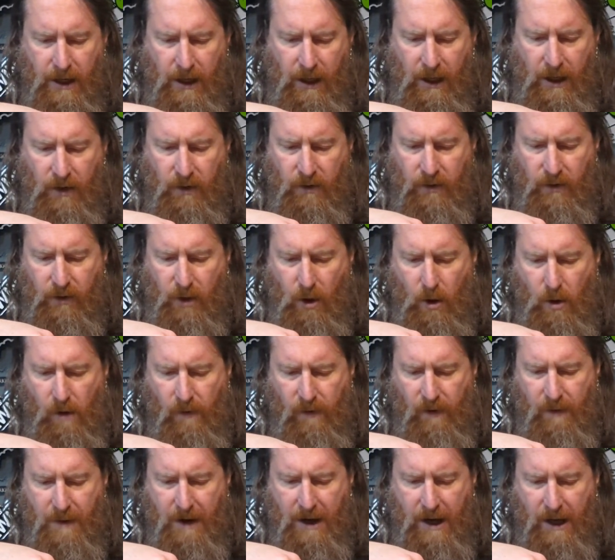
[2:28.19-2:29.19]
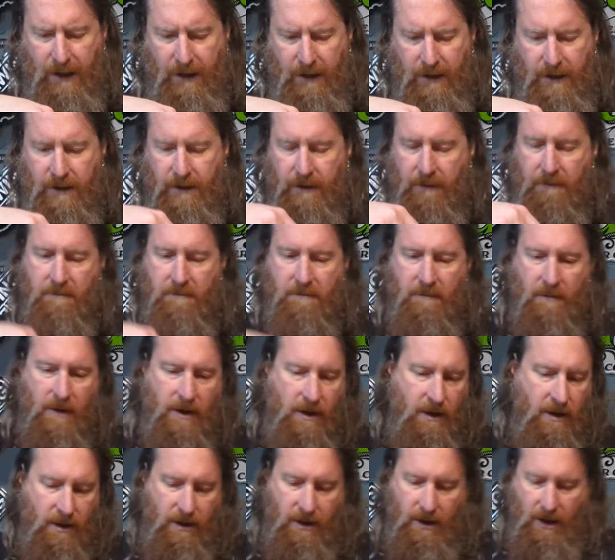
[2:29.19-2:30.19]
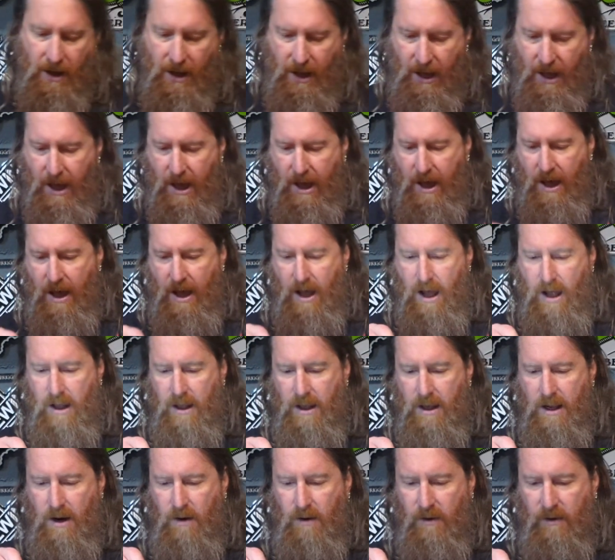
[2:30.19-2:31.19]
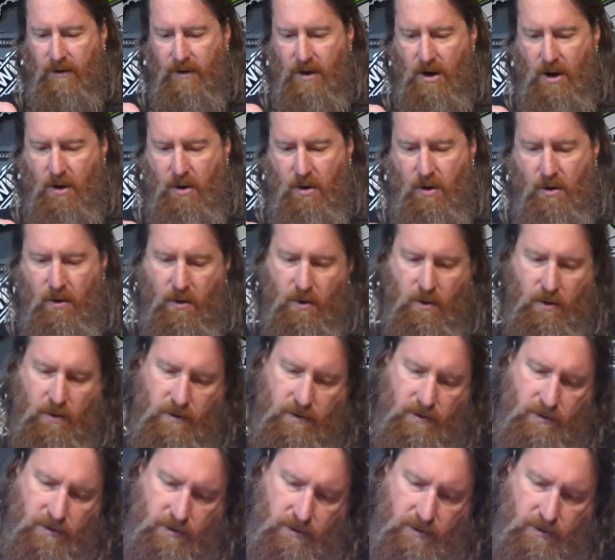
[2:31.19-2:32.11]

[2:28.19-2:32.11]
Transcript: in Stowe, Vermont. And there's a